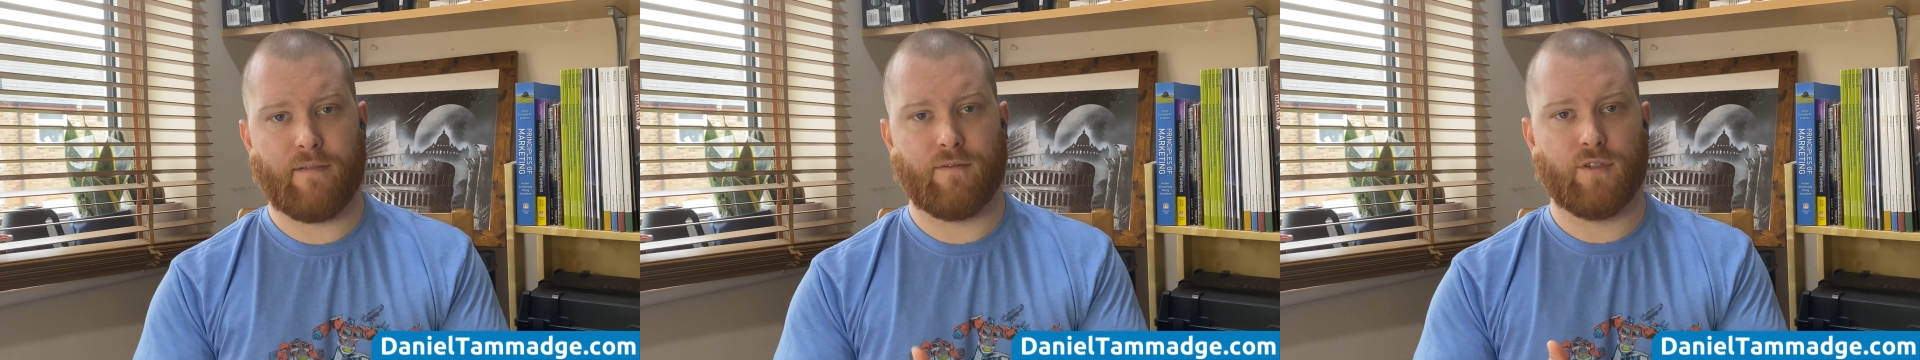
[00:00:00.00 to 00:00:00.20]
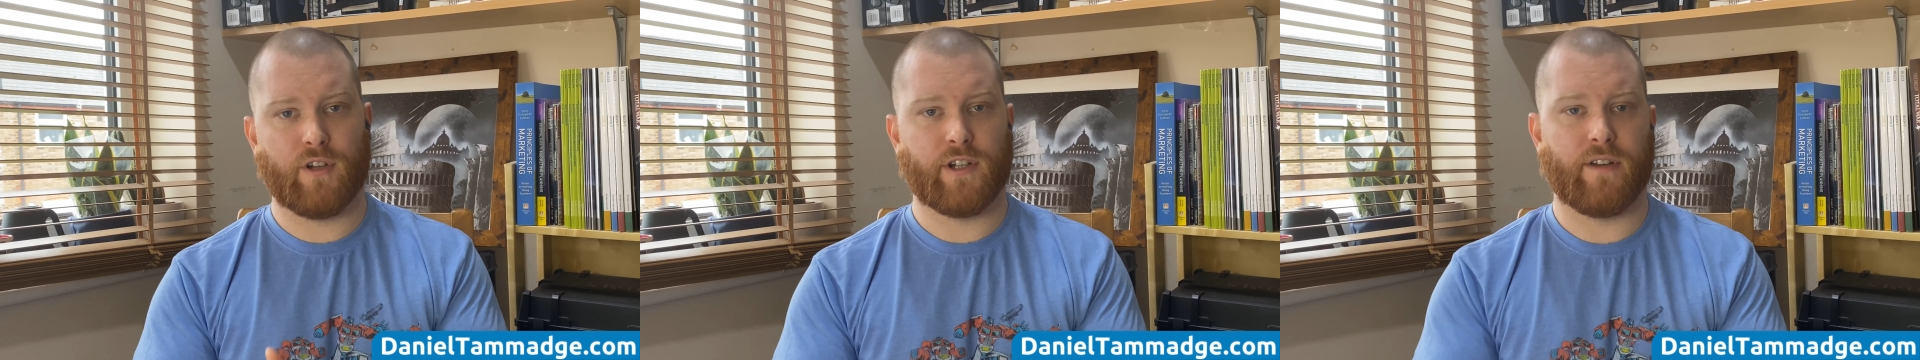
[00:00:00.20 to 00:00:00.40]

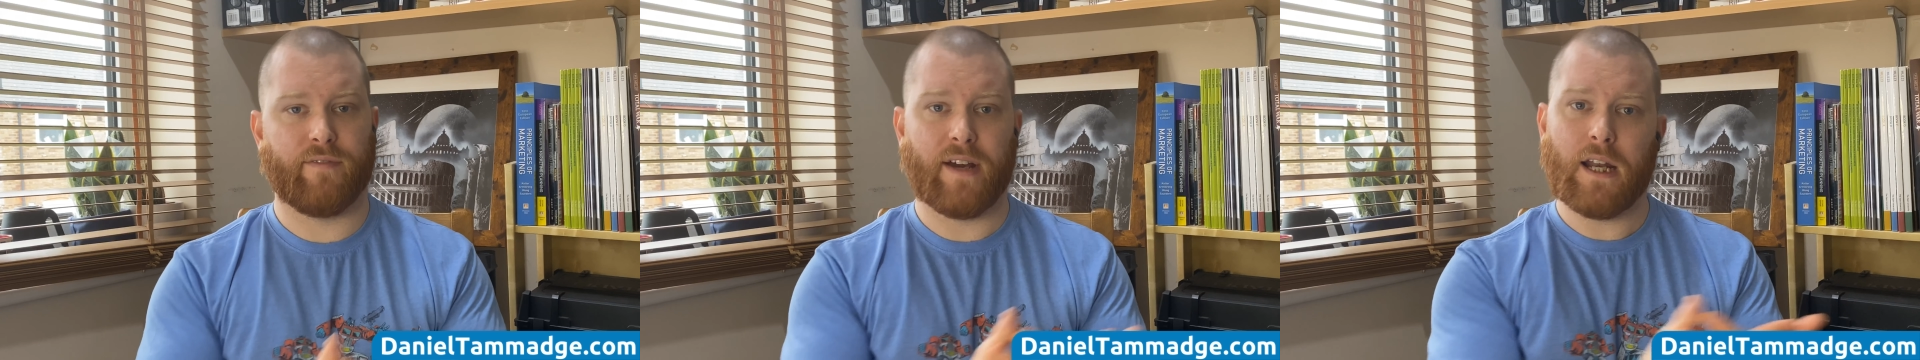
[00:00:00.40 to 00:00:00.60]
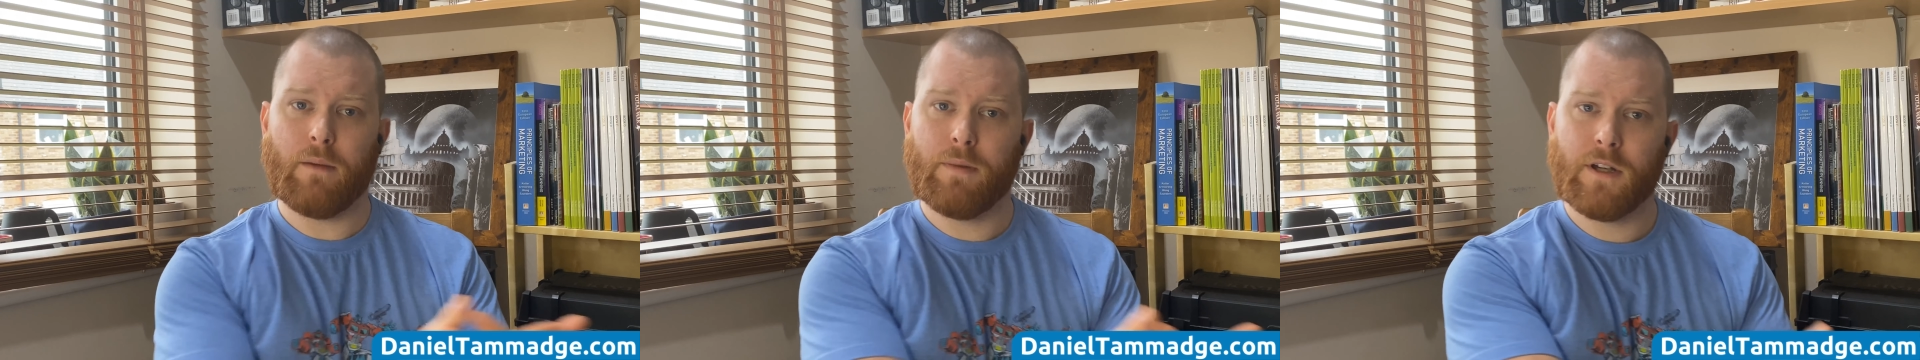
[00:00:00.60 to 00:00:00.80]
for the
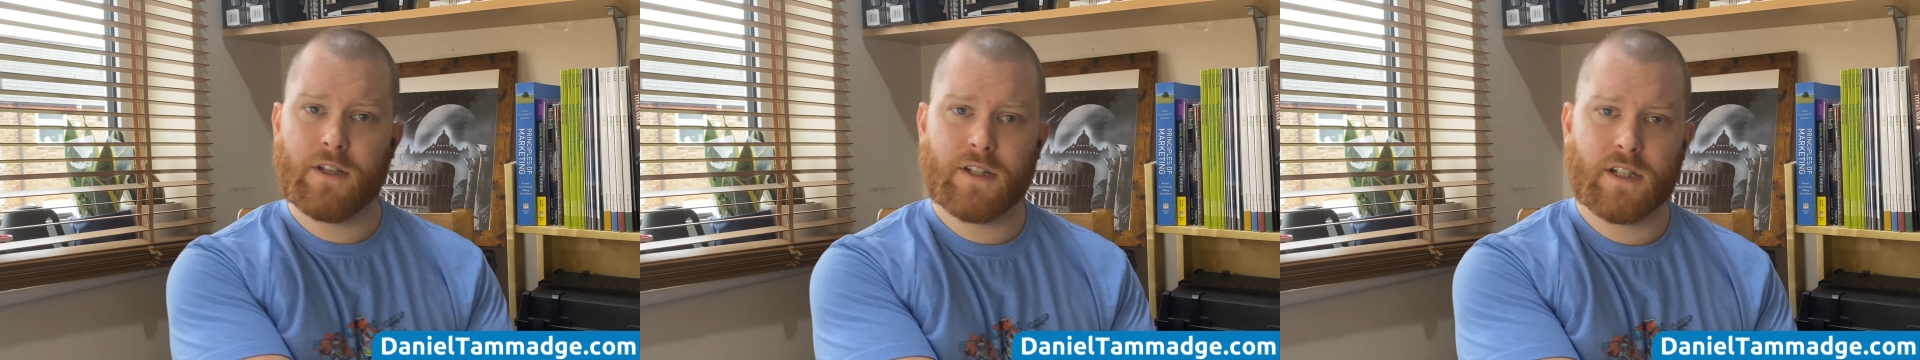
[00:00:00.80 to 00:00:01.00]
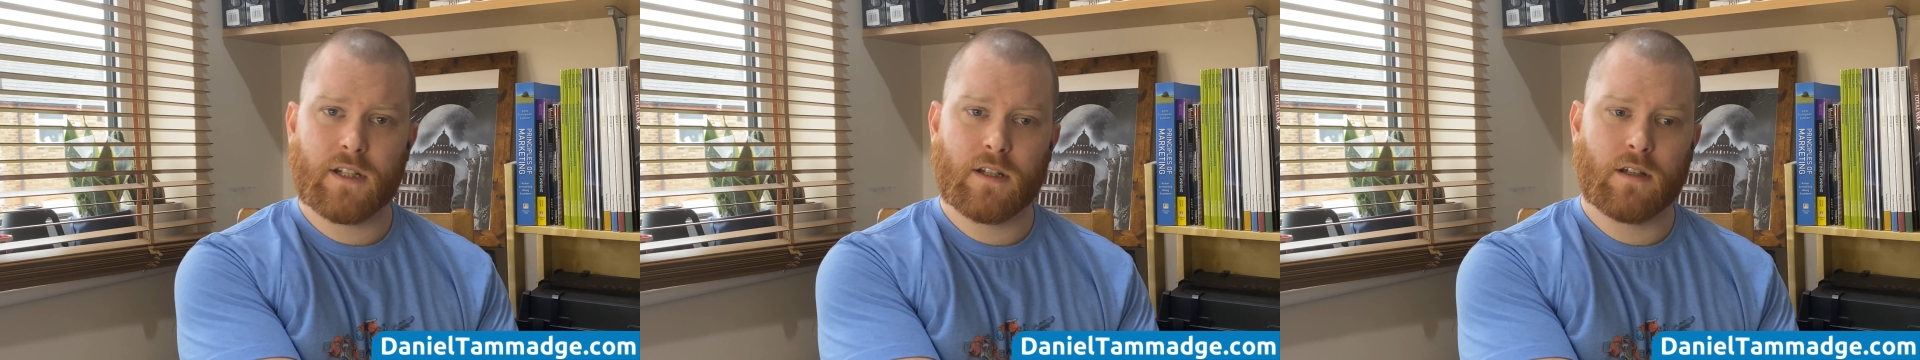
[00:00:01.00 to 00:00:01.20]

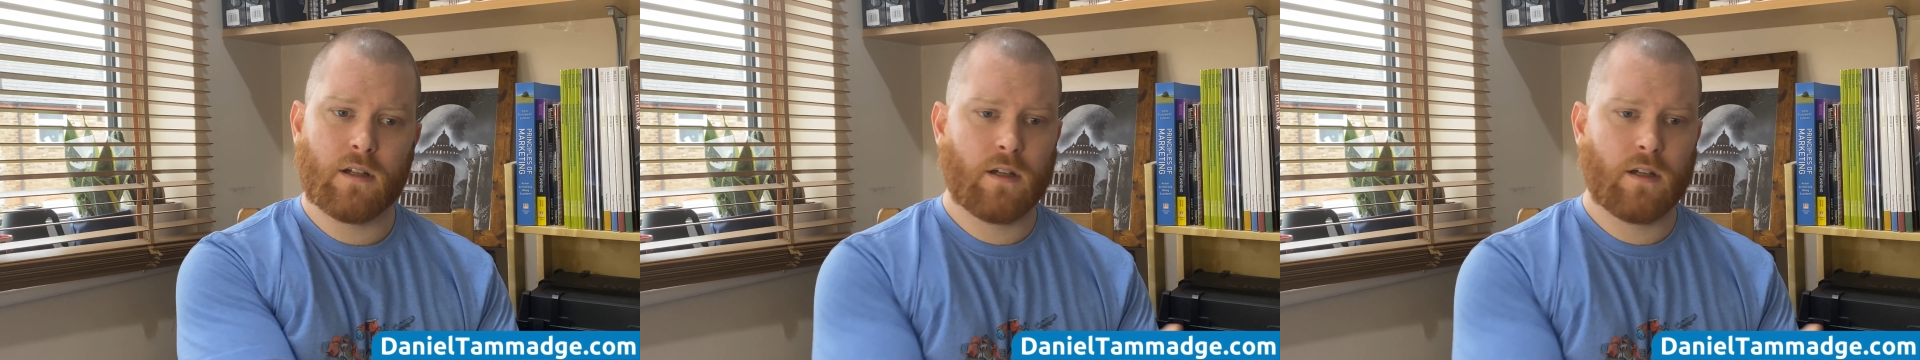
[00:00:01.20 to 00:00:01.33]
developers,